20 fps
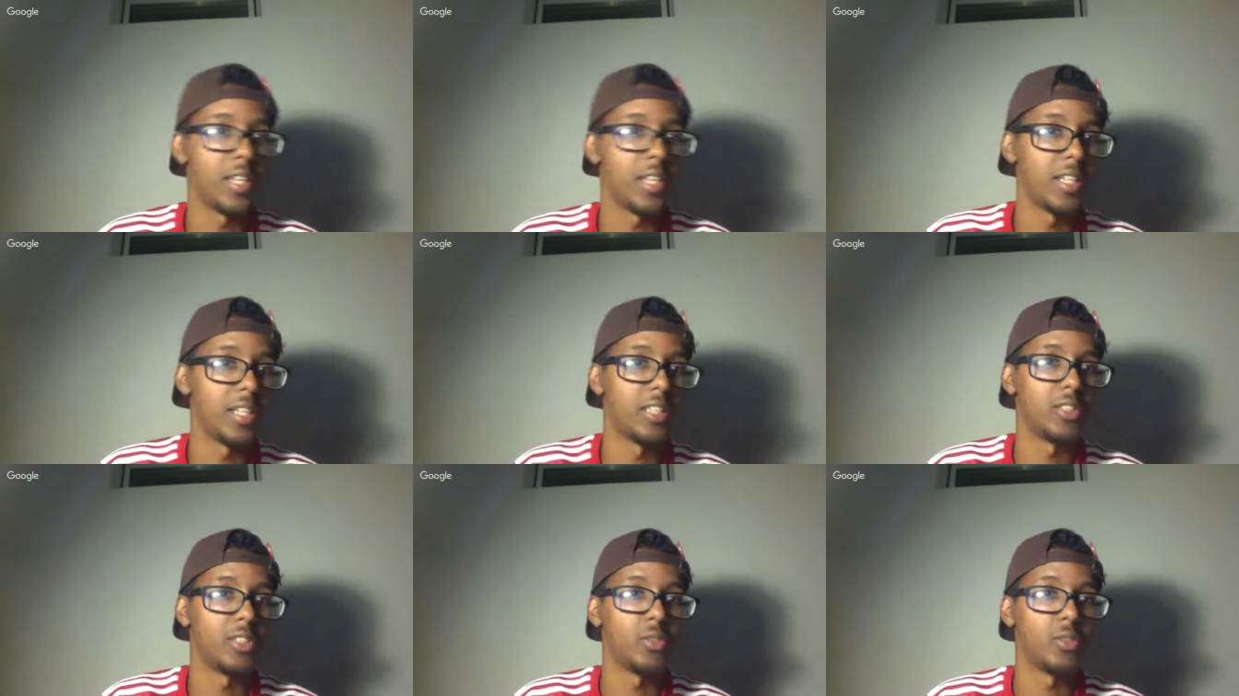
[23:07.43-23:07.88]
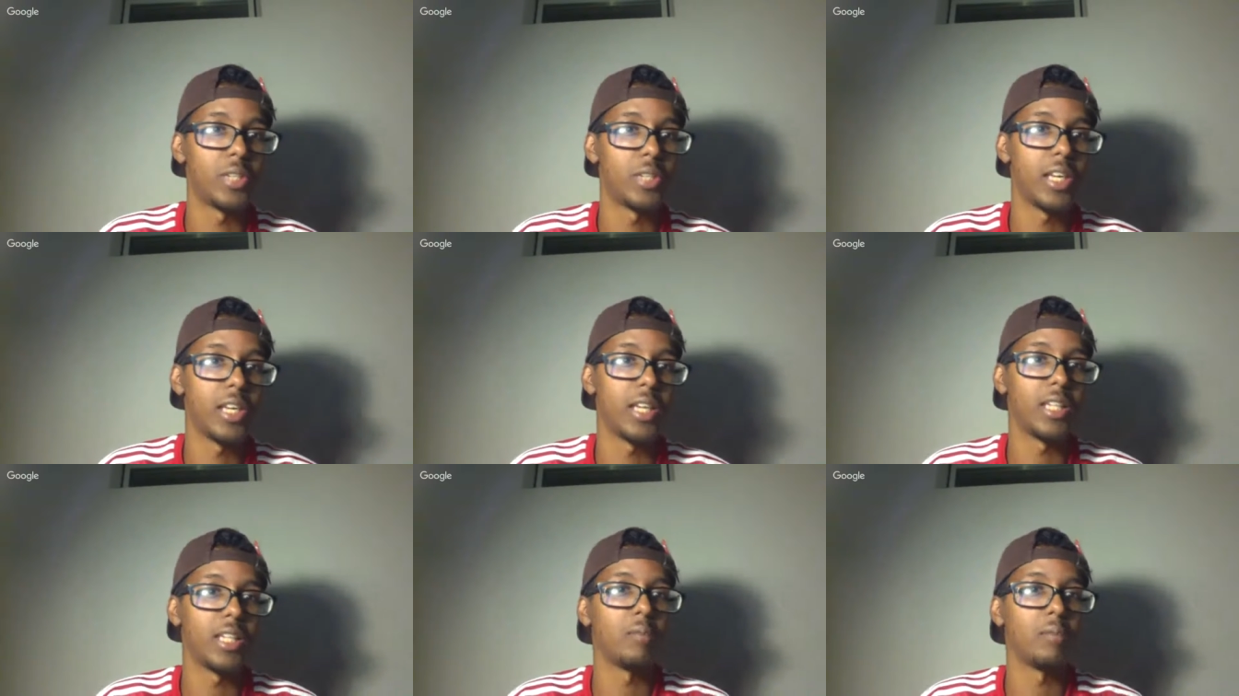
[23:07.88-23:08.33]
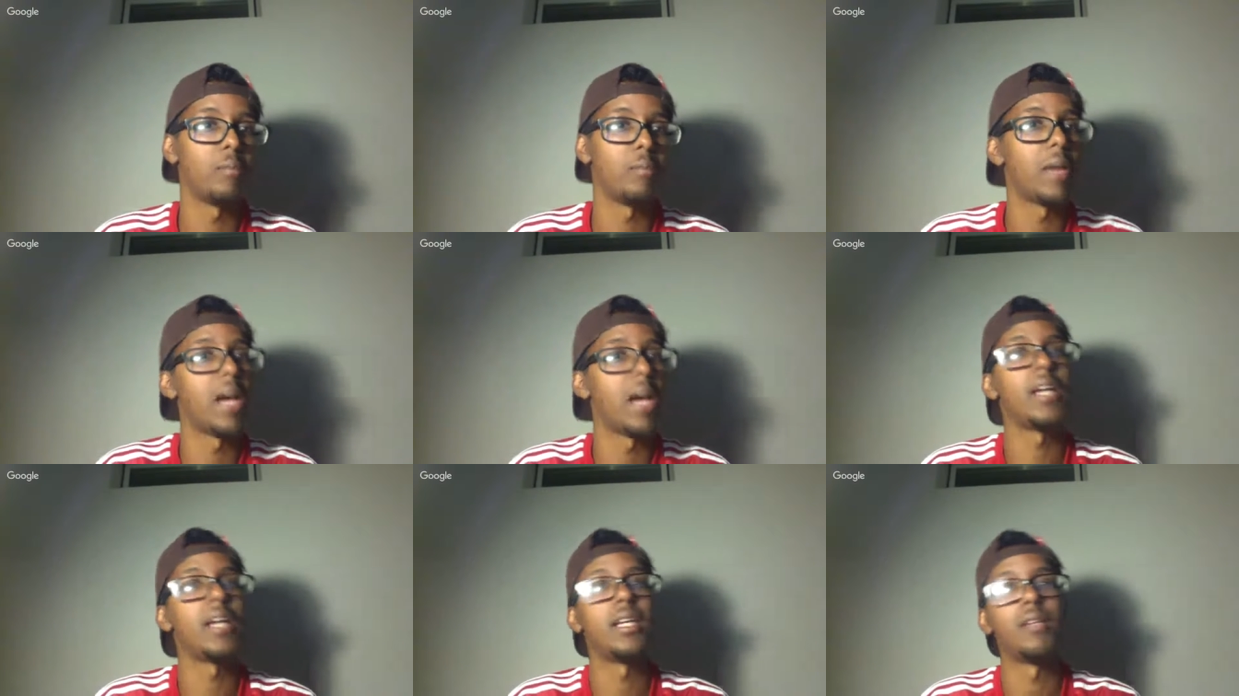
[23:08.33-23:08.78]
You can't get mad at
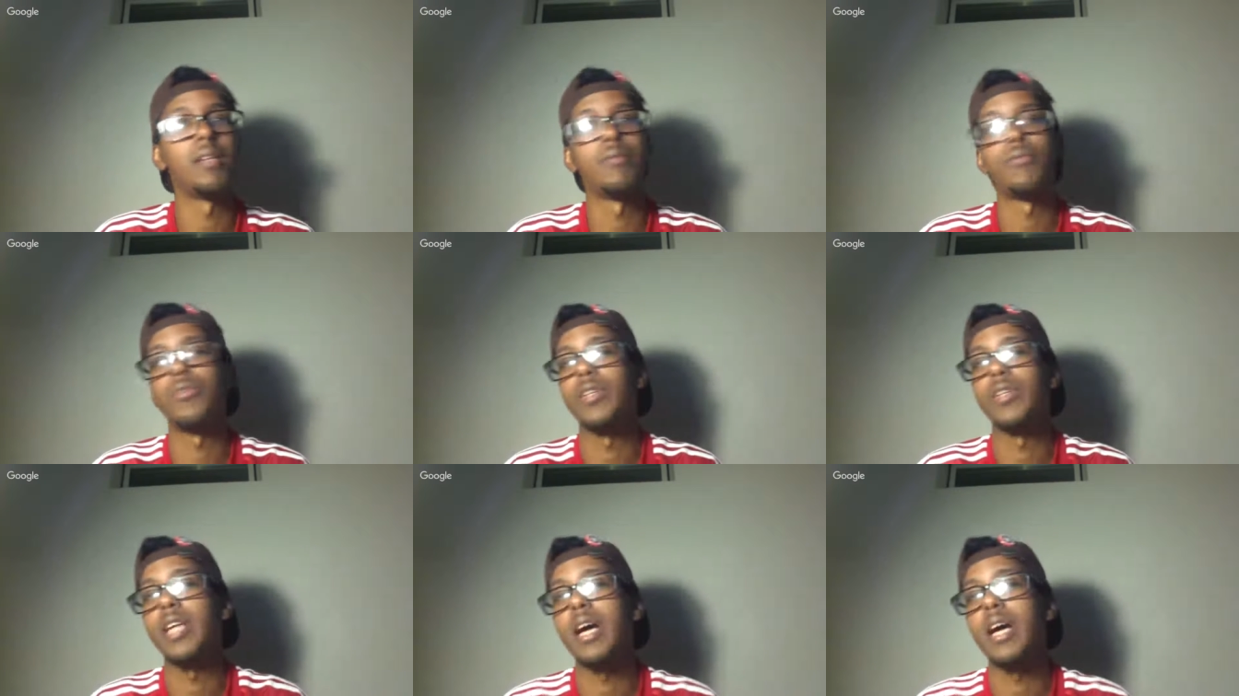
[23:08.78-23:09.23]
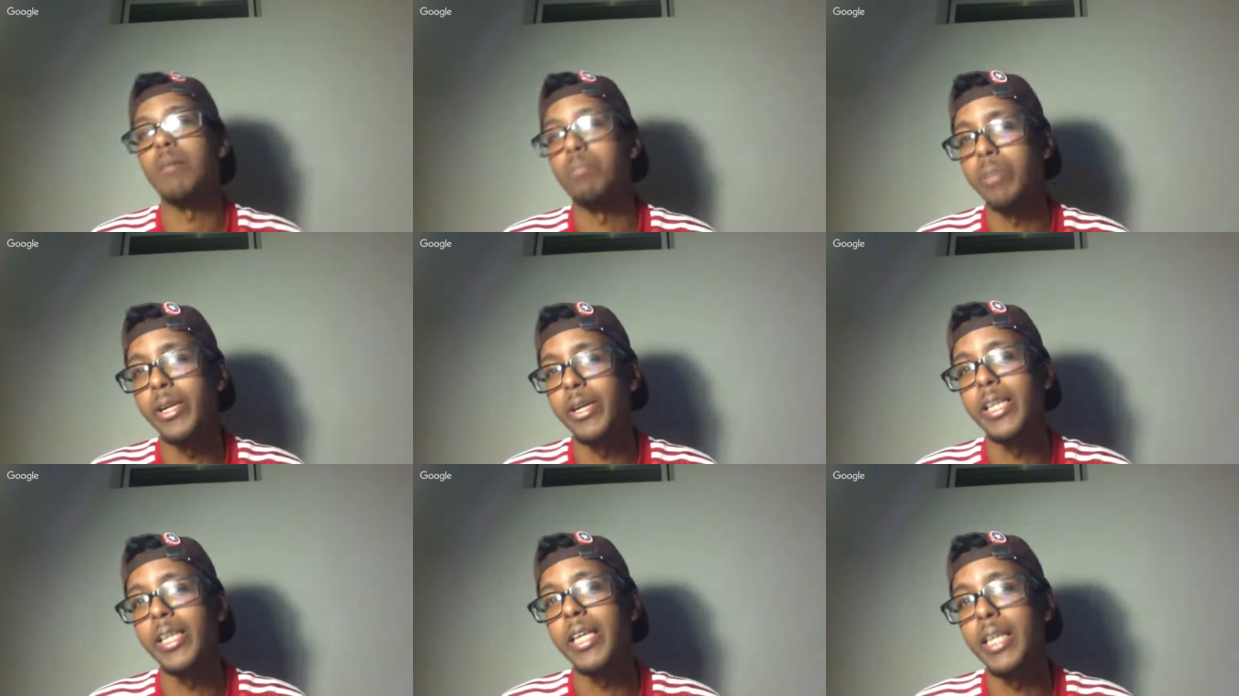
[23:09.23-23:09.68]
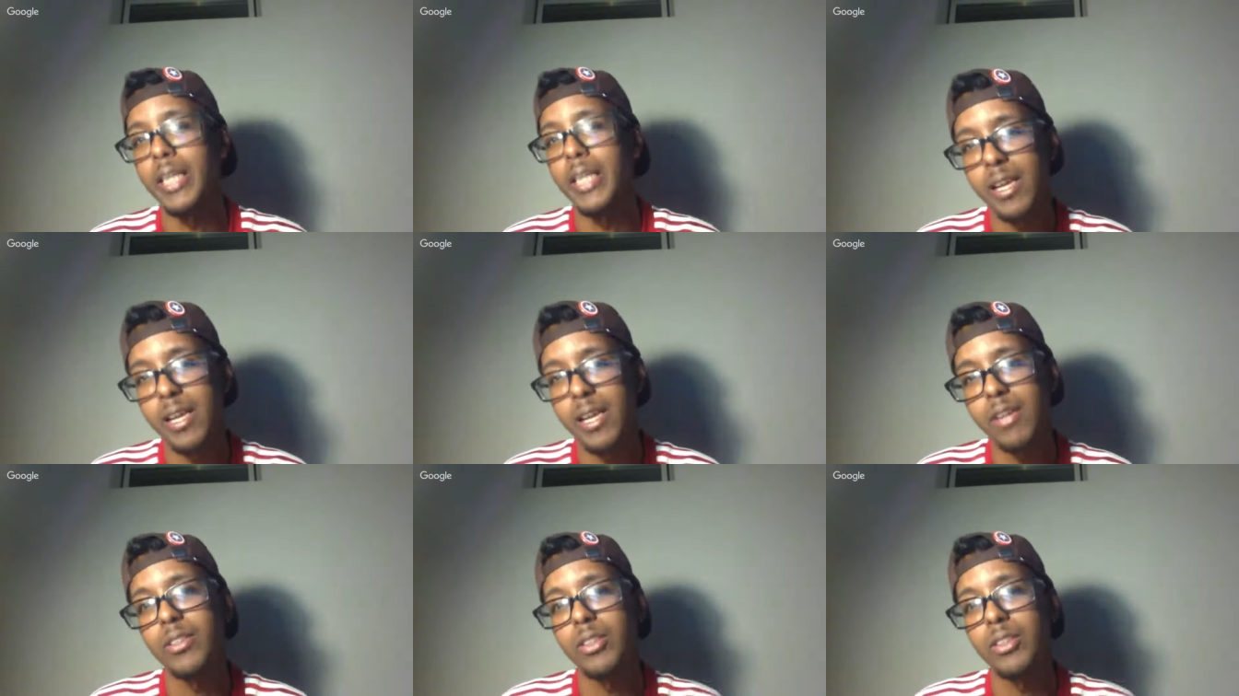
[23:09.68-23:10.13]
him for not breaking
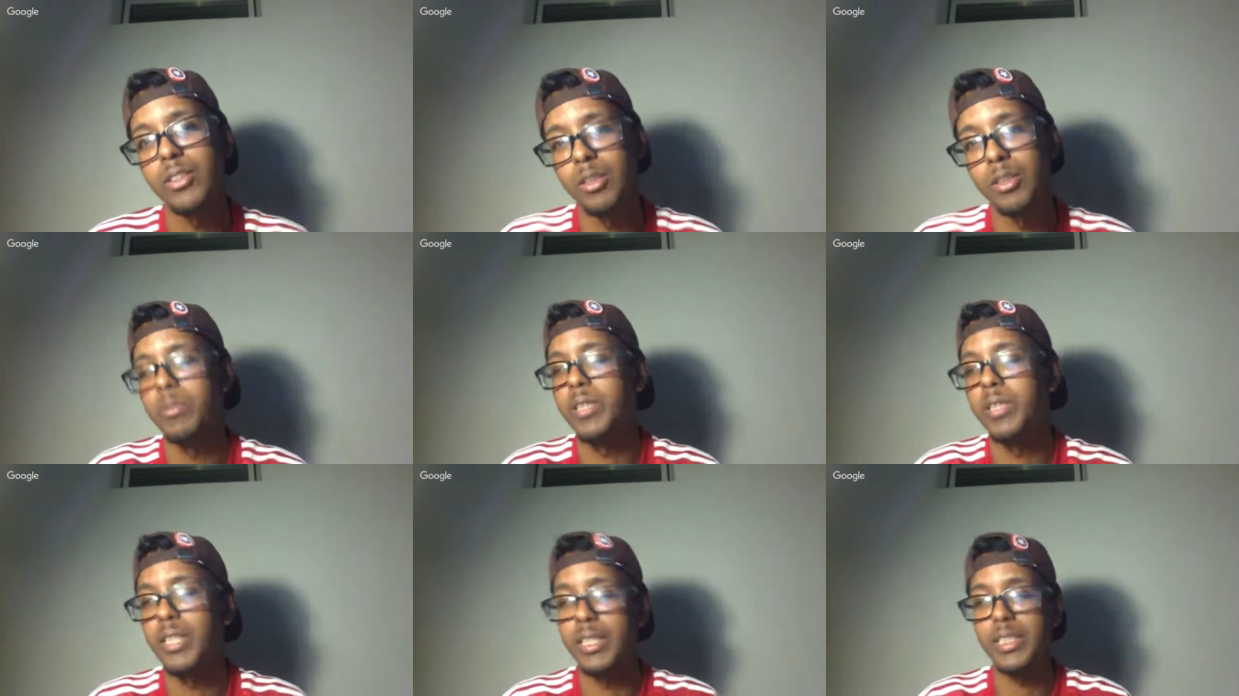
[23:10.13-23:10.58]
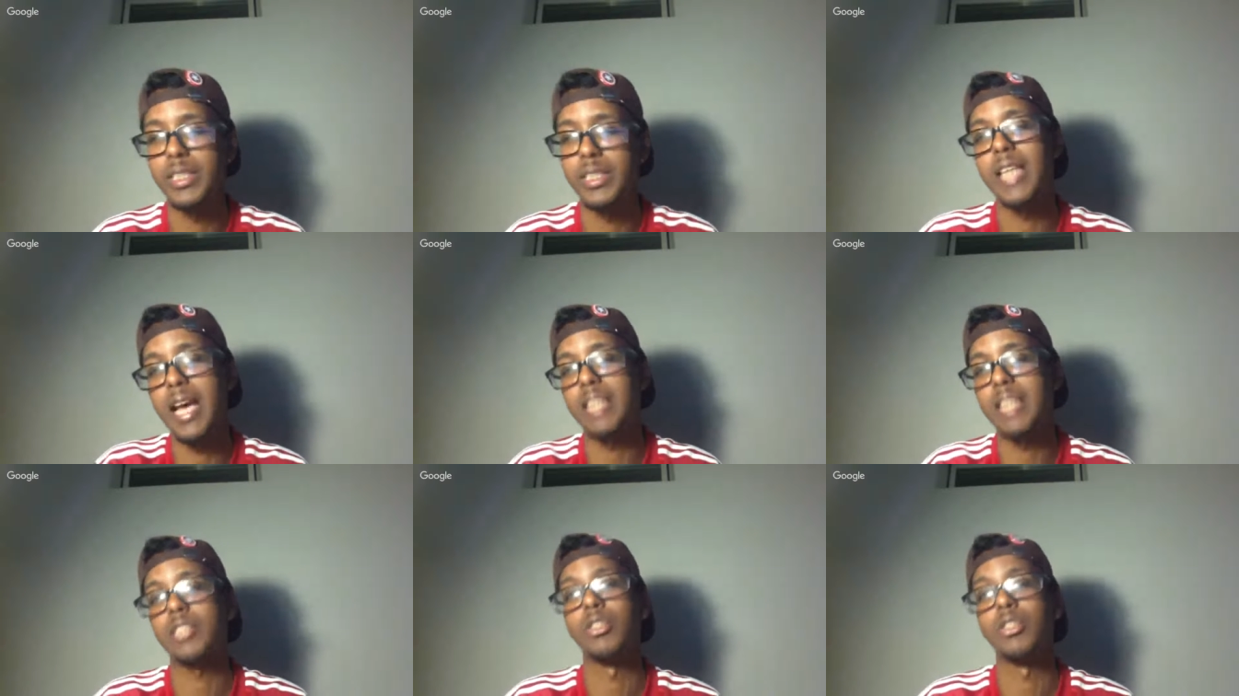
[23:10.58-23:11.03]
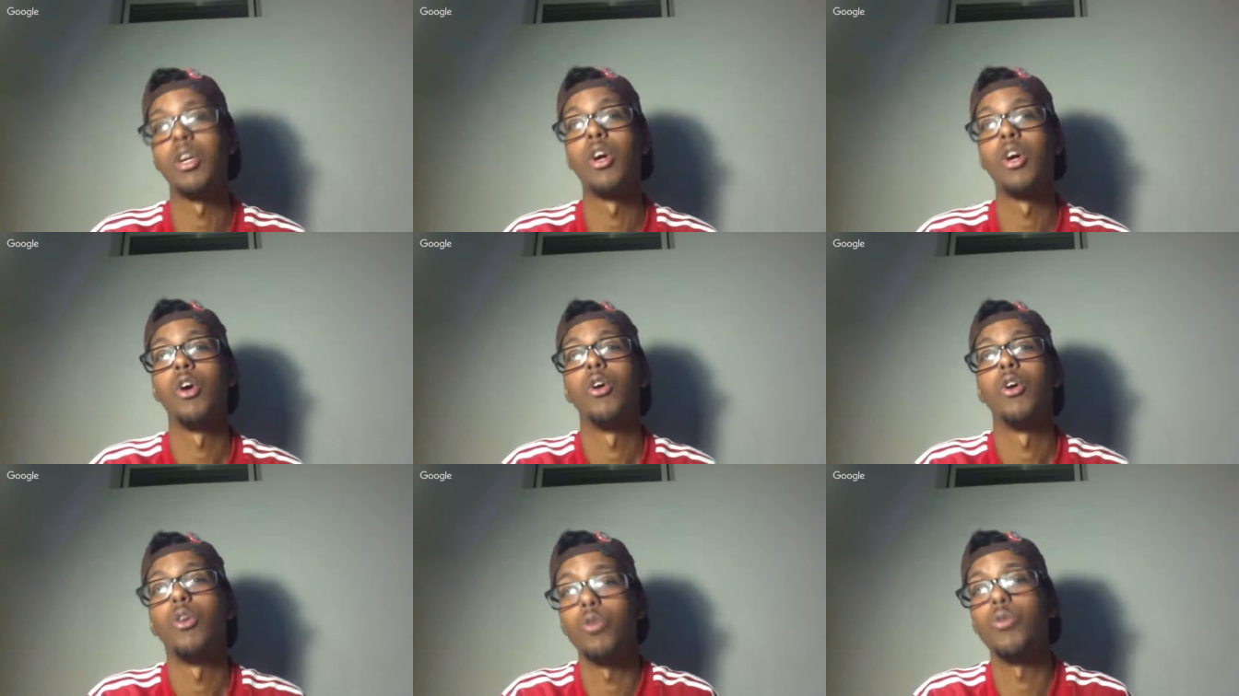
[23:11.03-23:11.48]
character because that's
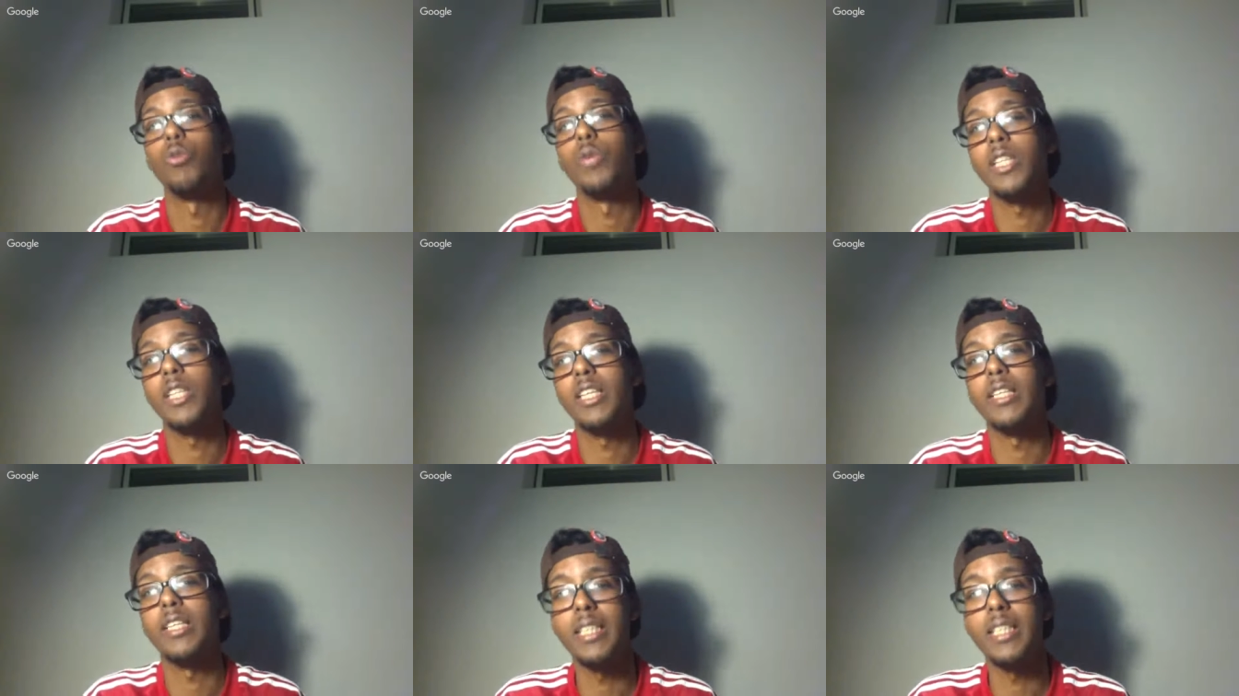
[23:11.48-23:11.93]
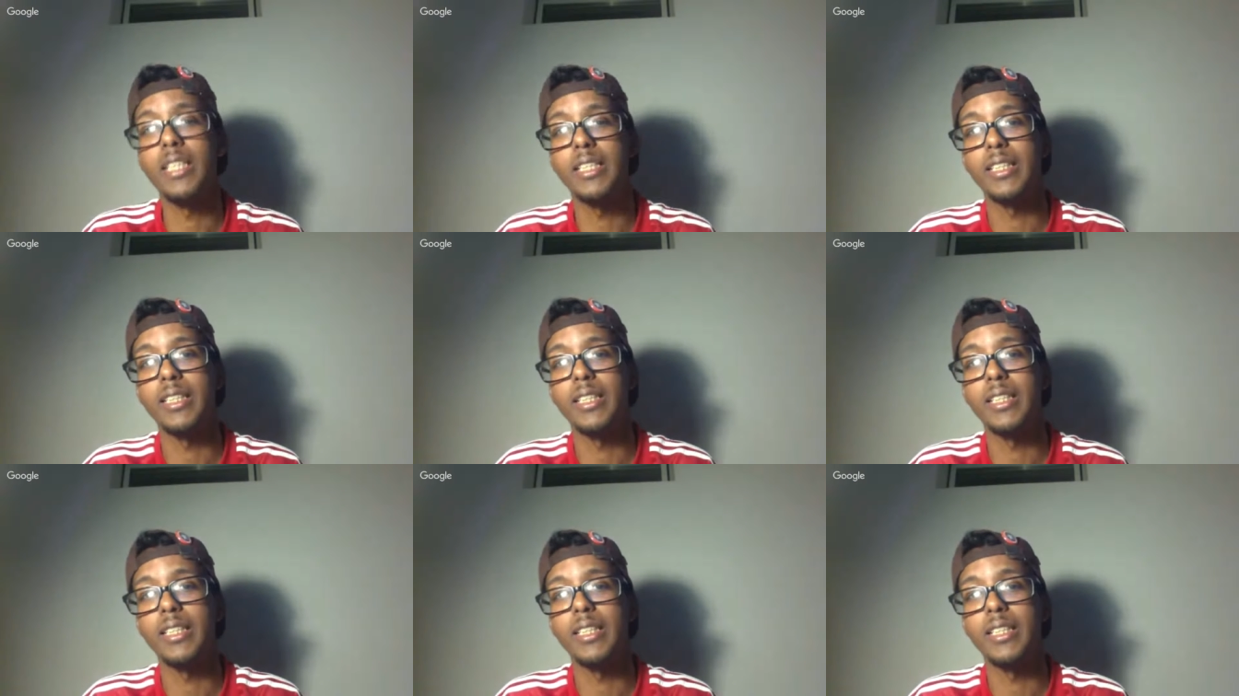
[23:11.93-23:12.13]
who he is.